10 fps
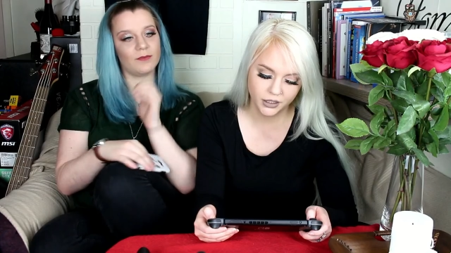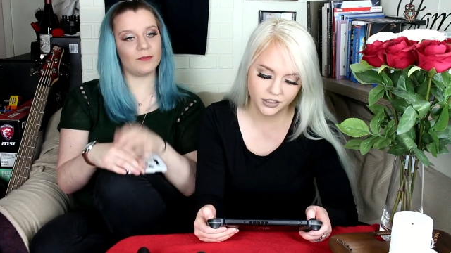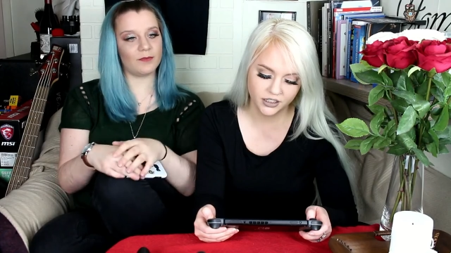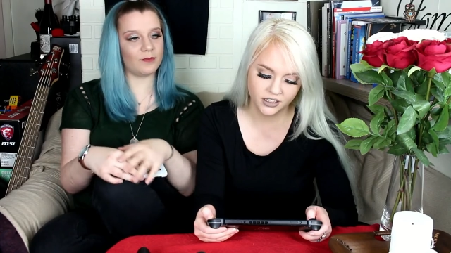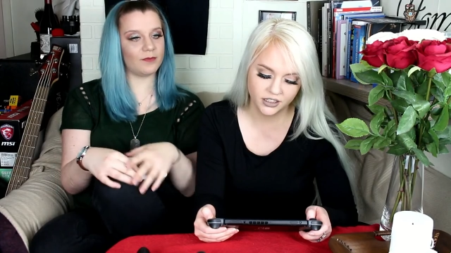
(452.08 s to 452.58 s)

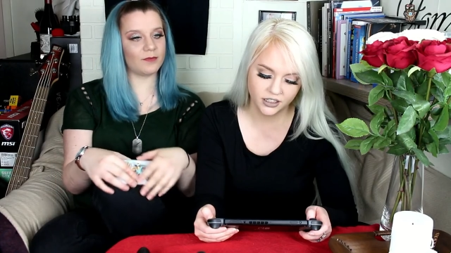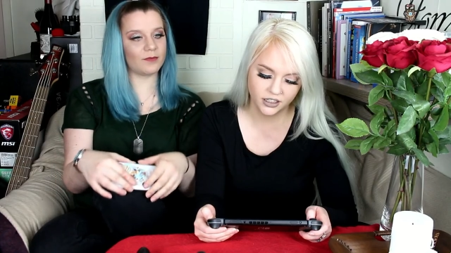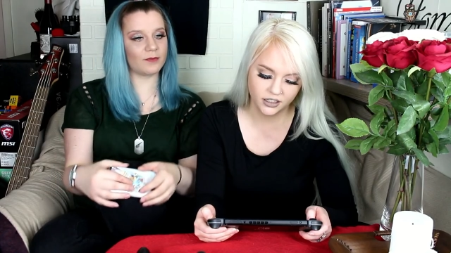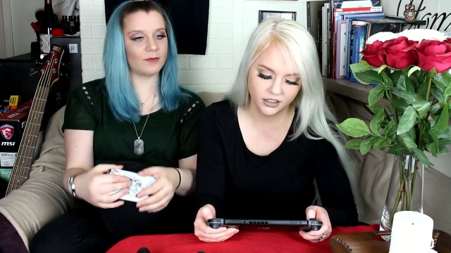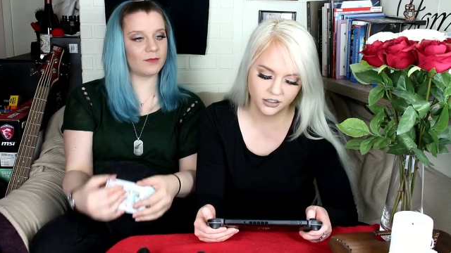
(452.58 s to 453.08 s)
Speaker 1: Because it's
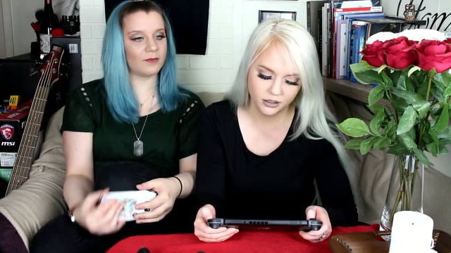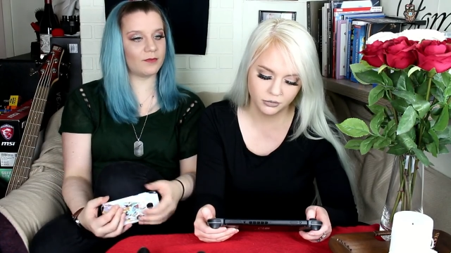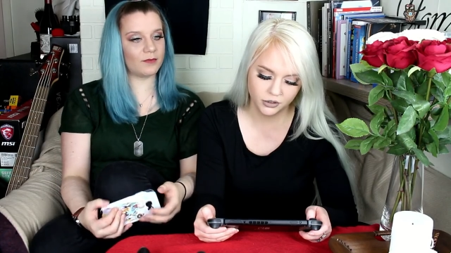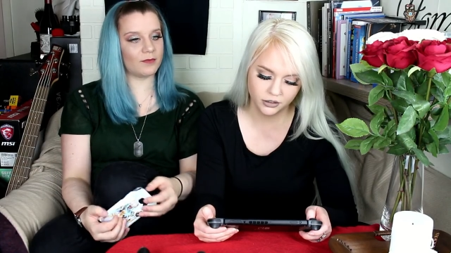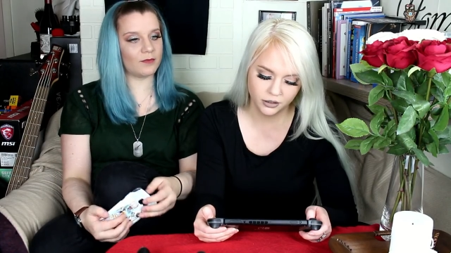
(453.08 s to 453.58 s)
uh,
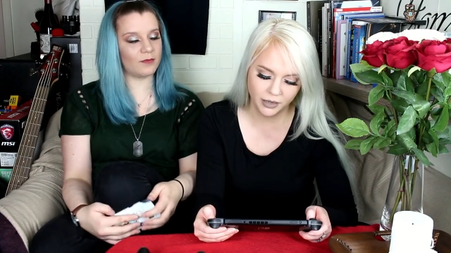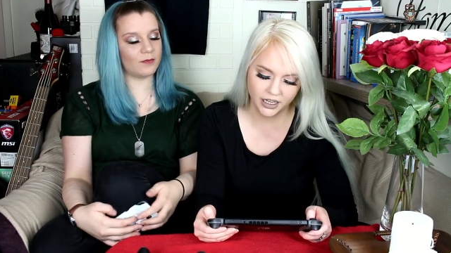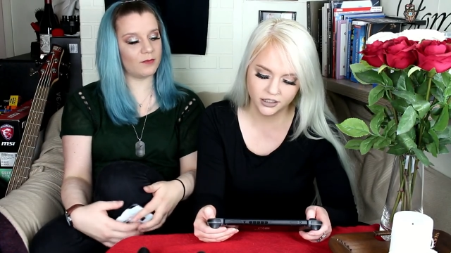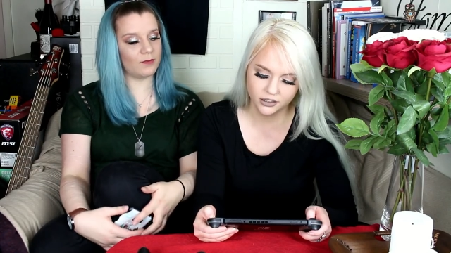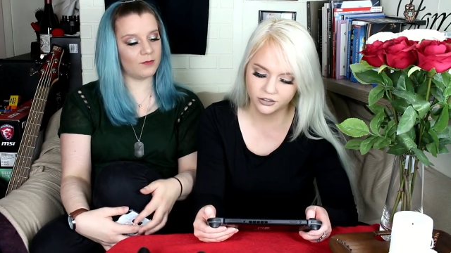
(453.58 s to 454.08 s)
some sort of
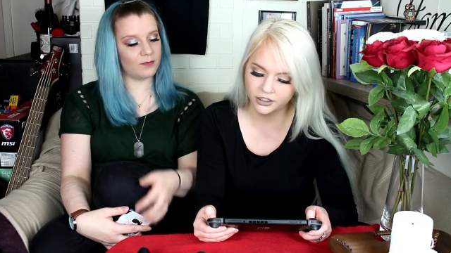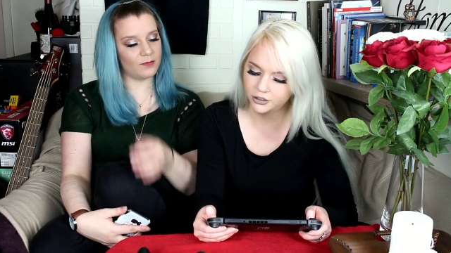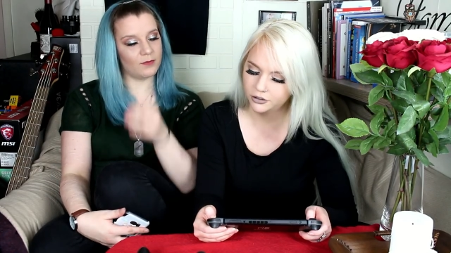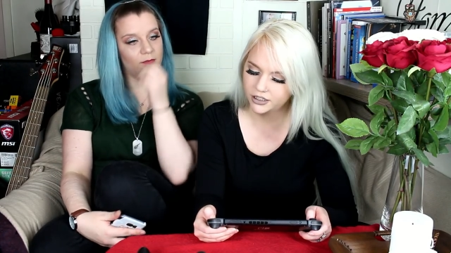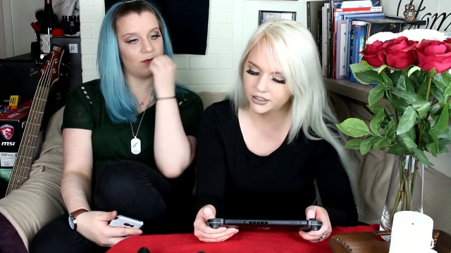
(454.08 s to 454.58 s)

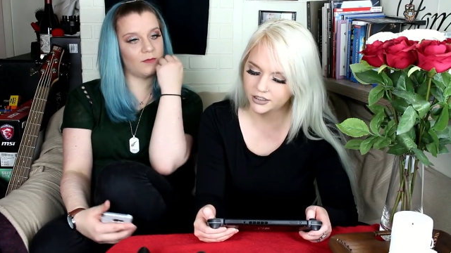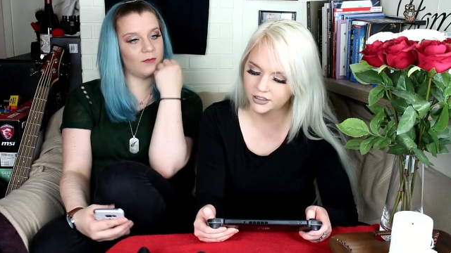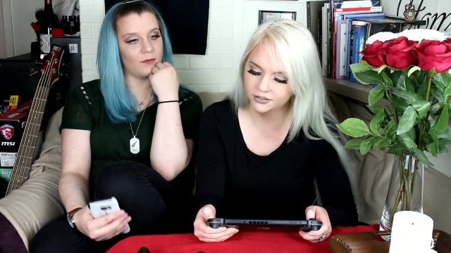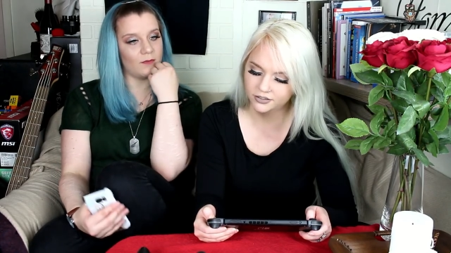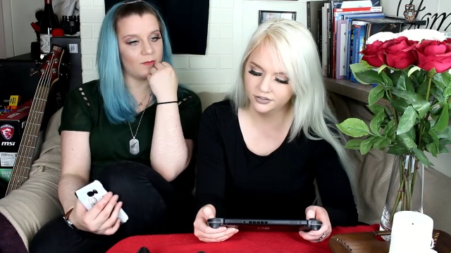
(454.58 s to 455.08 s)
backstory to it,
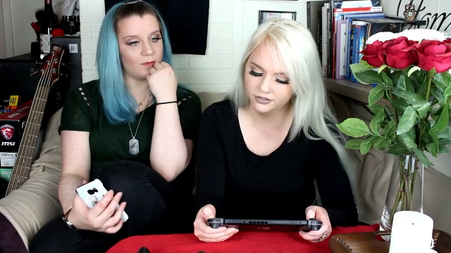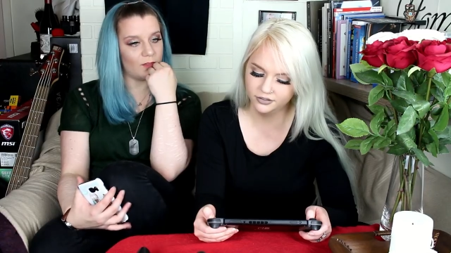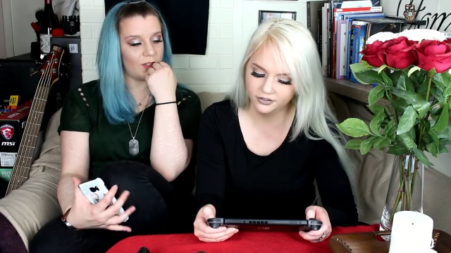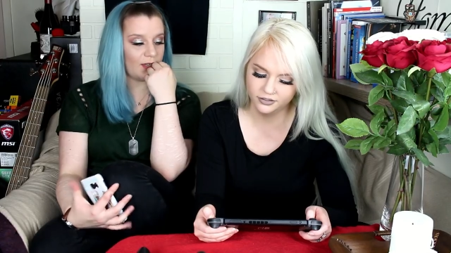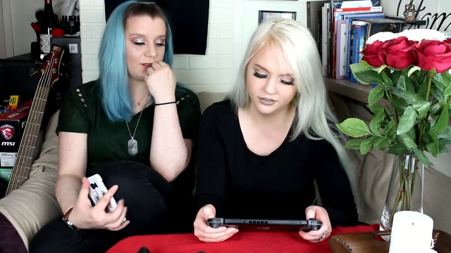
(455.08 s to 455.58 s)
isn't it?
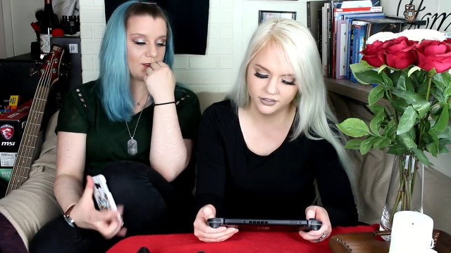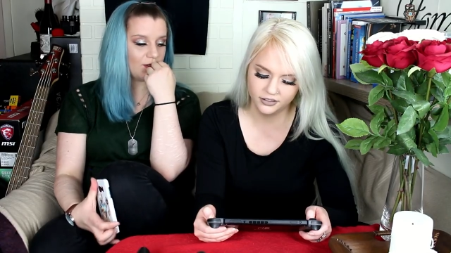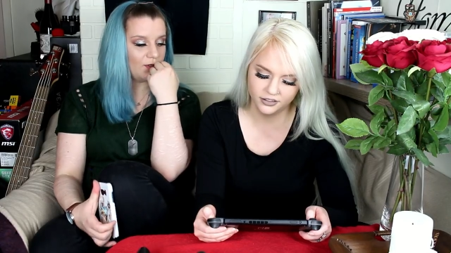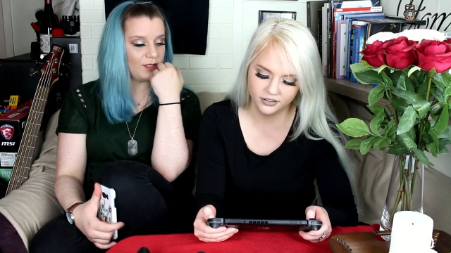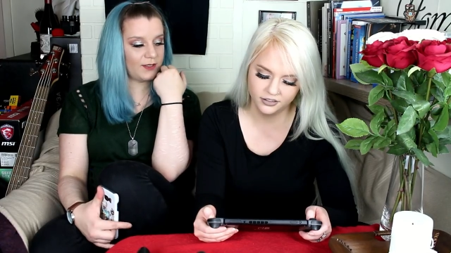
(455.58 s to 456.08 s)
Speaker 2: Well, yeah, it's
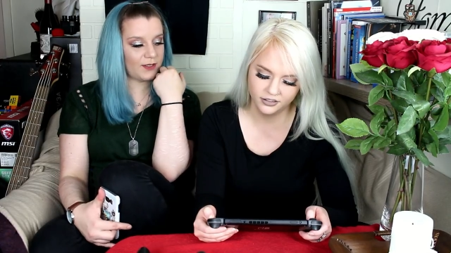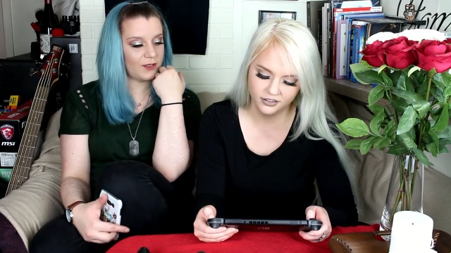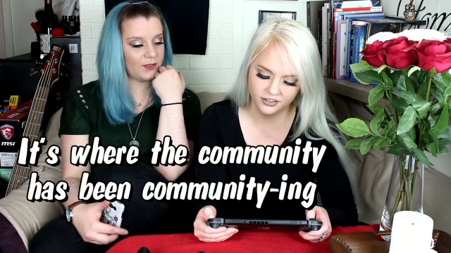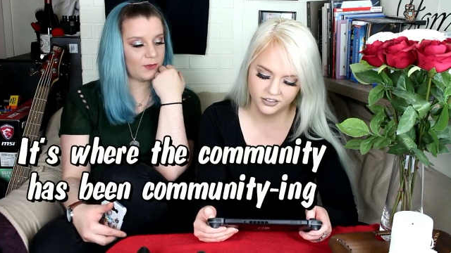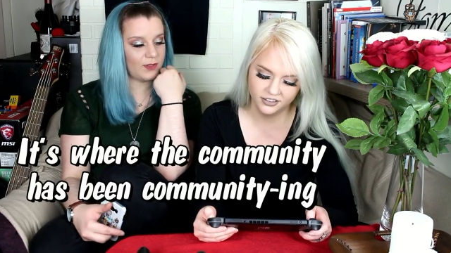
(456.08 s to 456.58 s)
the community
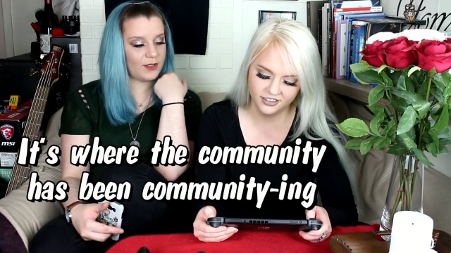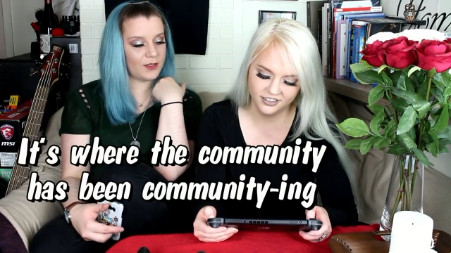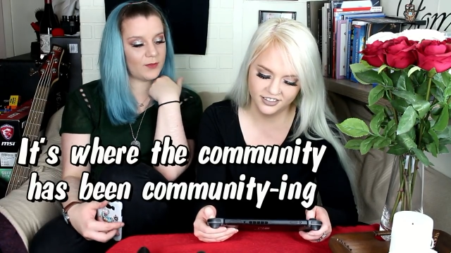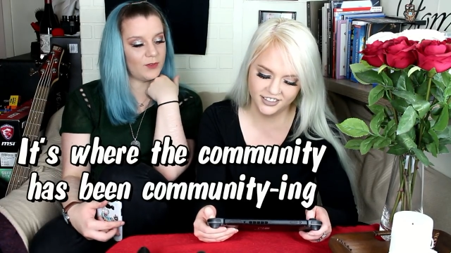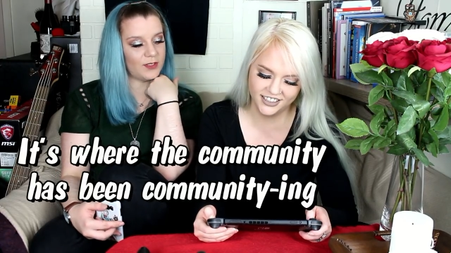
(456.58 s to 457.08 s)
center. It's where
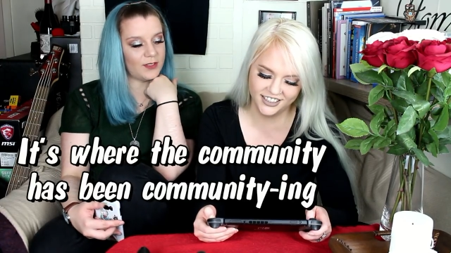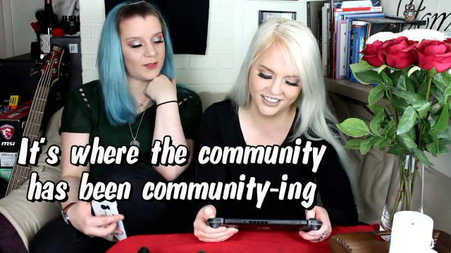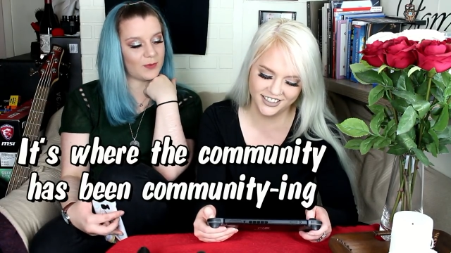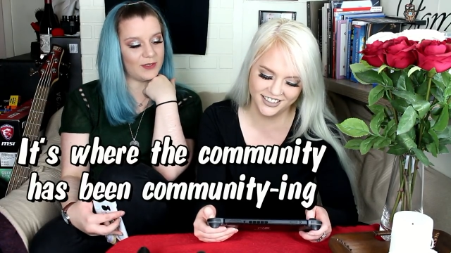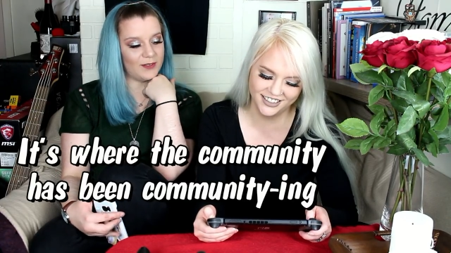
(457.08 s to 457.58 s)
the
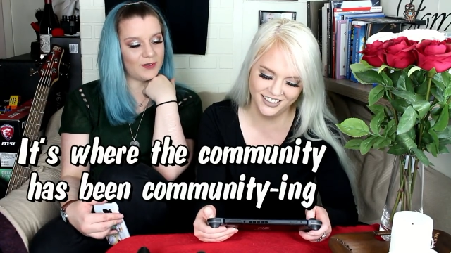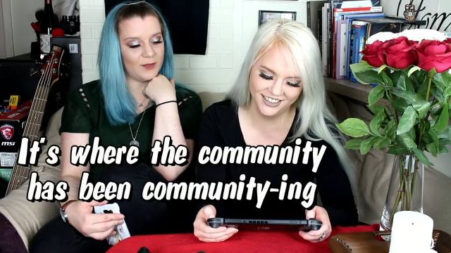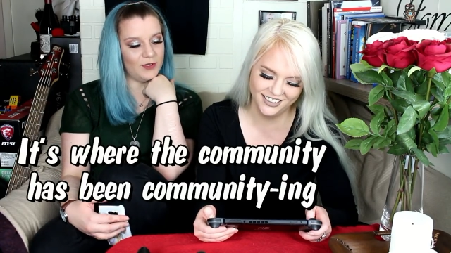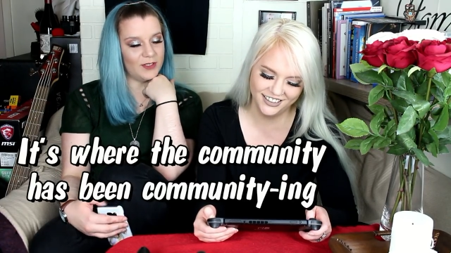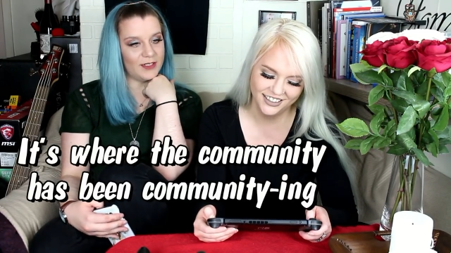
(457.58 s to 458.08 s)
community's been
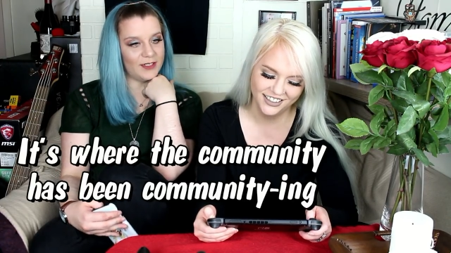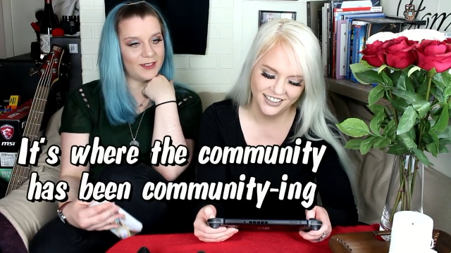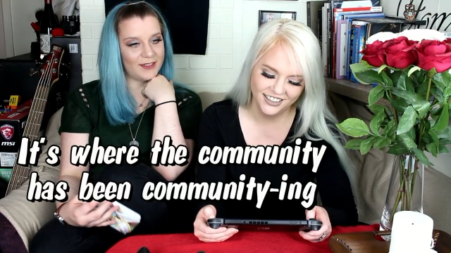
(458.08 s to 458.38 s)
community.